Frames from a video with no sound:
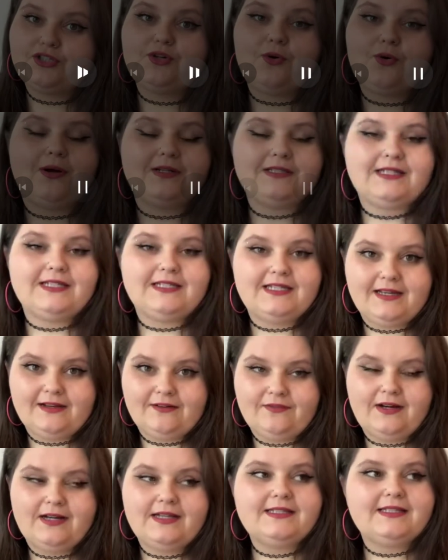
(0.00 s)
Quantity
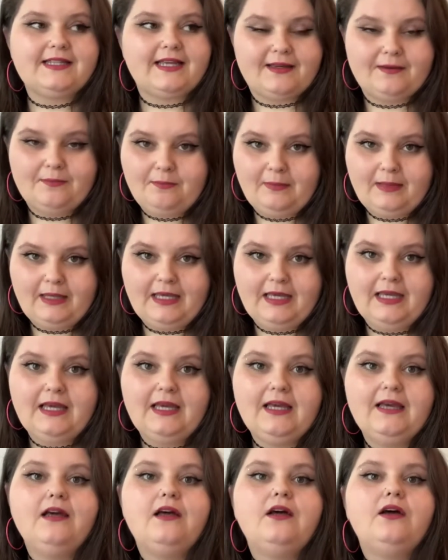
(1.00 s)
of us, like
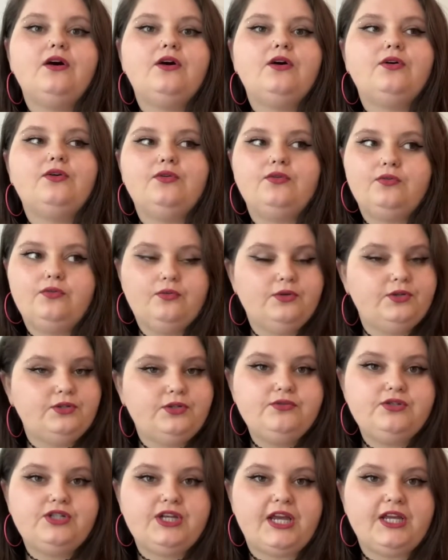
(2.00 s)
me, who
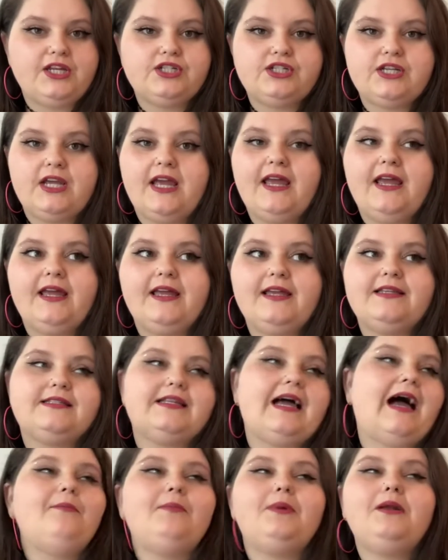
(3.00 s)
do change. And
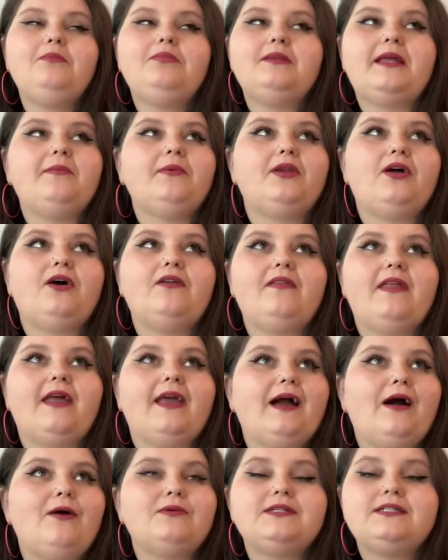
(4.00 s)
I'm gonna blame it on,
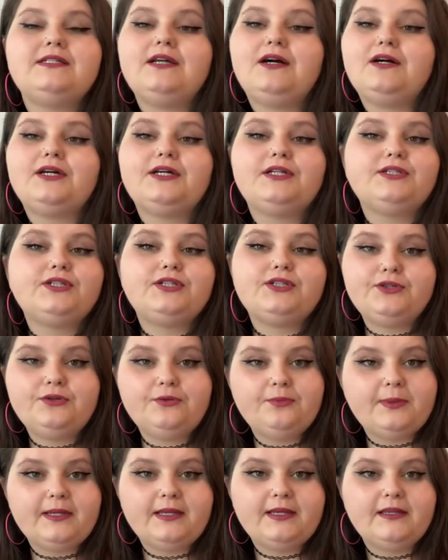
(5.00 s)
like, I was young and
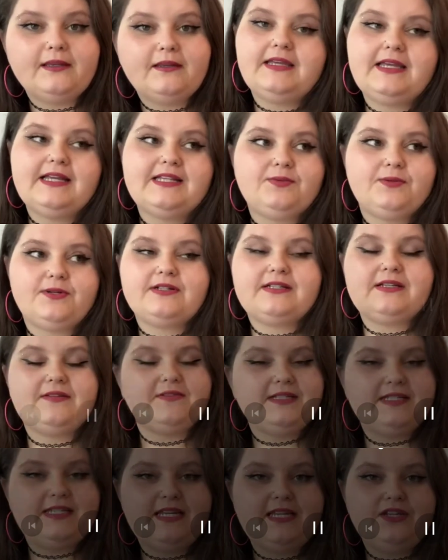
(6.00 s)
stupid. I guess when you're
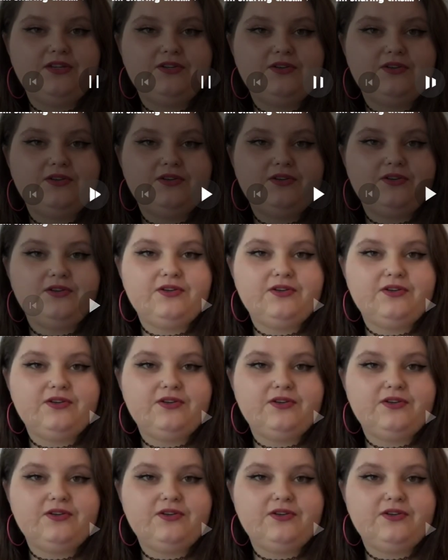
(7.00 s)
17, you know.